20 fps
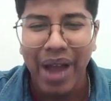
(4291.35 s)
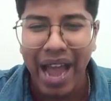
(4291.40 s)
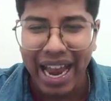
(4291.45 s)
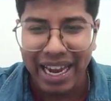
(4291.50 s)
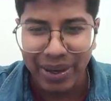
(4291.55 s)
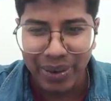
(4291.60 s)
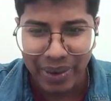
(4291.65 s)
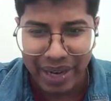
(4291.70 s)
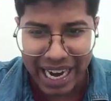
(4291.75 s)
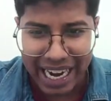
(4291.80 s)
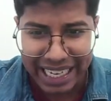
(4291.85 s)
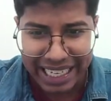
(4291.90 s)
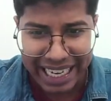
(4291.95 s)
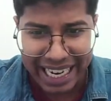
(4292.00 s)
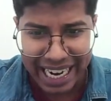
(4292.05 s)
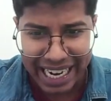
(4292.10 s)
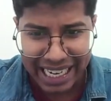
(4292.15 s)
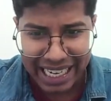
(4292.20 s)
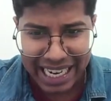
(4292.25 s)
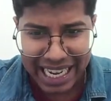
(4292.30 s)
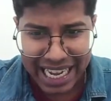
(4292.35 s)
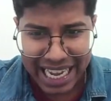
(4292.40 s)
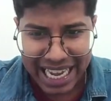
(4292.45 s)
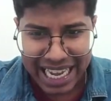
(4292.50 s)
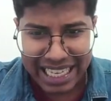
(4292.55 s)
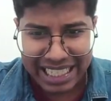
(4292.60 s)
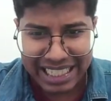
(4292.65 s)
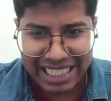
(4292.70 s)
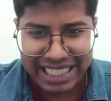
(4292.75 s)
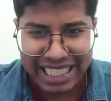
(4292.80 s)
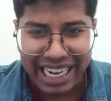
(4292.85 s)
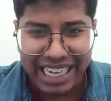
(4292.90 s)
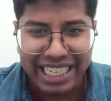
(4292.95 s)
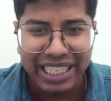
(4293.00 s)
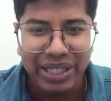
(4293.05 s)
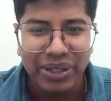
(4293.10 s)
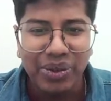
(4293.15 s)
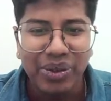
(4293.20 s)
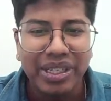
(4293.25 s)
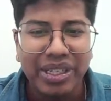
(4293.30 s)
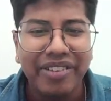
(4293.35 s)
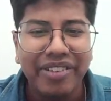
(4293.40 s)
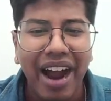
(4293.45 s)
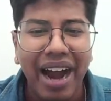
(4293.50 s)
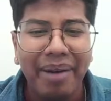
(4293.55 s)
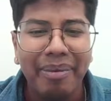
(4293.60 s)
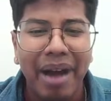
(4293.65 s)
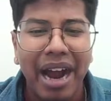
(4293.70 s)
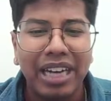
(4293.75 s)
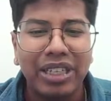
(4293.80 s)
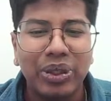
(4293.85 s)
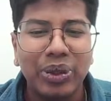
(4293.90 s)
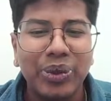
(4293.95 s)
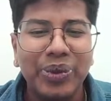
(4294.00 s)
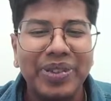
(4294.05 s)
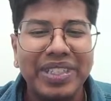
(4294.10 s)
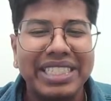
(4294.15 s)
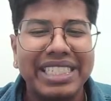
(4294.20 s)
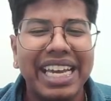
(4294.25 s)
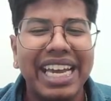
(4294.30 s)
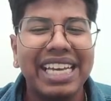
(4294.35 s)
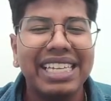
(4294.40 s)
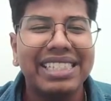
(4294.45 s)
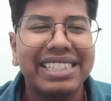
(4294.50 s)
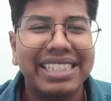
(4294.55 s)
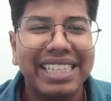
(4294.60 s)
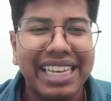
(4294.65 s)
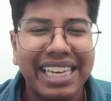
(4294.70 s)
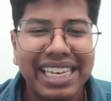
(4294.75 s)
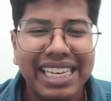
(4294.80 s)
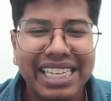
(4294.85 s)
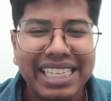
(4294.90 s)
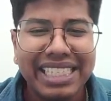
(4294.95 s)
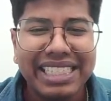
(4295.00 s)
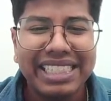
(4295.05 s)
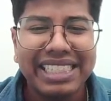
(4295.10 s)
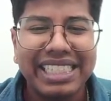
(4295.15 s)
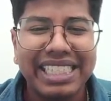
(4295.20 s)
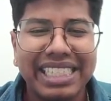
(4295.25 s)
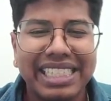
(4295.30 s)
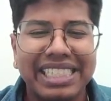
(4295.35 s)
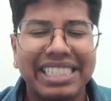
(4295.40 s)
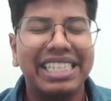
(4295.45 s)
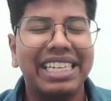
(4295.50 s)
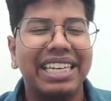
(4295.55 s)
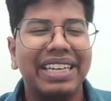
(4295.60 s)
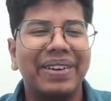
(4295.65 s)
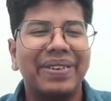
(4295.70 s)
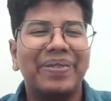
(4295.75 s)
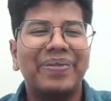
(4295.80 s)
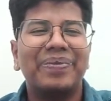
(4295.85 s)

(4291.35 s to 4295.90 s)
And to get it, it's 32 divided by 2, which is 16.